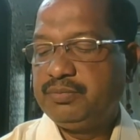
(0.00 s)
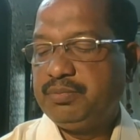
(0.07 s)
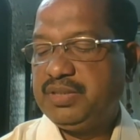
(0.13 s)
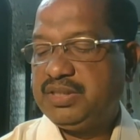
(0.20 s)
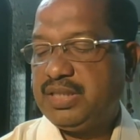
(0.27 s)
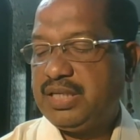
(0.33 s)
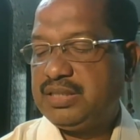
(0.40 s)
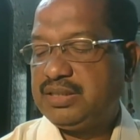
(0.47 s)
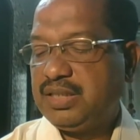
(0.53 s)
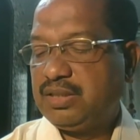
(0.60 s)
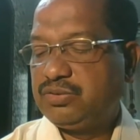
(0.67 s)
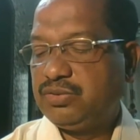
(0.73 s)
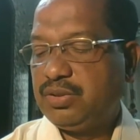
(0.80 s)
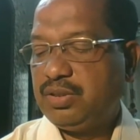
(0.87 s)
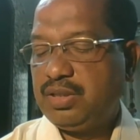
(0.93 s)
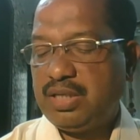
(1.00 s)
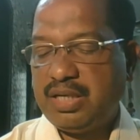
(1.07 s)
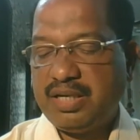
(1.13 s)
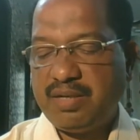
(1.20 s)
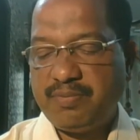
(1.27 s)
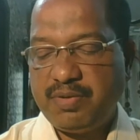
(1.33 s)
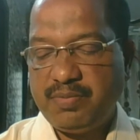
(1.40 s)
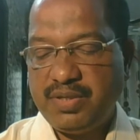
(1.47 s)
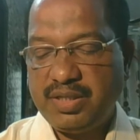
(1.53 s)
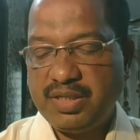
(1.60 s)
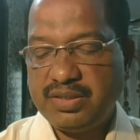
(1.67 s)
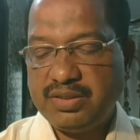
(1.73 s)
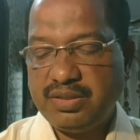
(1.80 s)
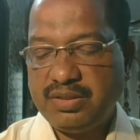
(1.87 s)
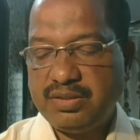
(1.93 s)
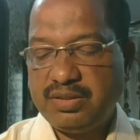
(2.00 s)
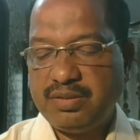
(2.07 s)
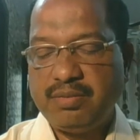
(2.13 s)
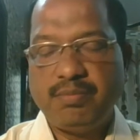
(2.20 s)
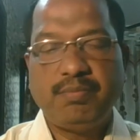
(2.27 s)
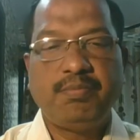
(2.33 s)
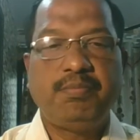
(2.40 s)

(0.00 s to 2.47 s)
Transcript: Besides actual ADA publications,